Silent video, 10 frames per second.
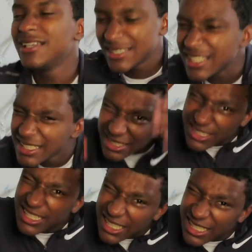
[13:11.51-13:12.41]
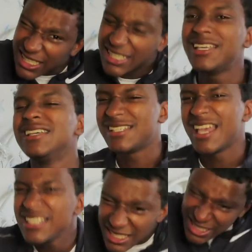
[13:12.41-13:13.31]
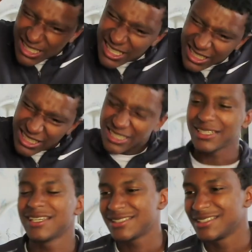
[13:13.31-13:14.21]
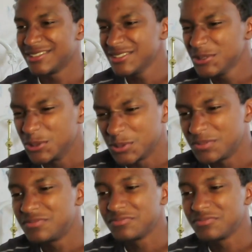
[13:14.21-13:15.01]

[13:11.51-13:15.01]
He said, ugh. I said, ooh.